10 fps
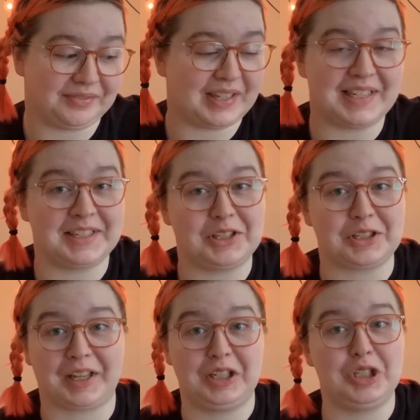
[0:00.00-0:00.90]
just
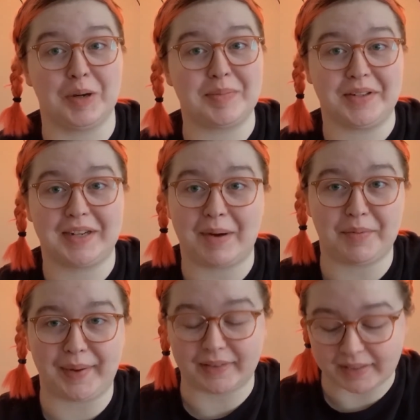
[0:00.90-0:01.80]
like jumped to the top of
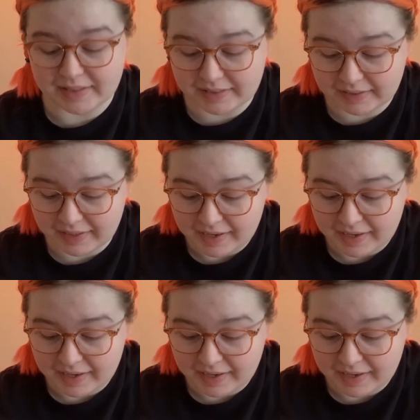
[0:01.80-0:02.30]
my list.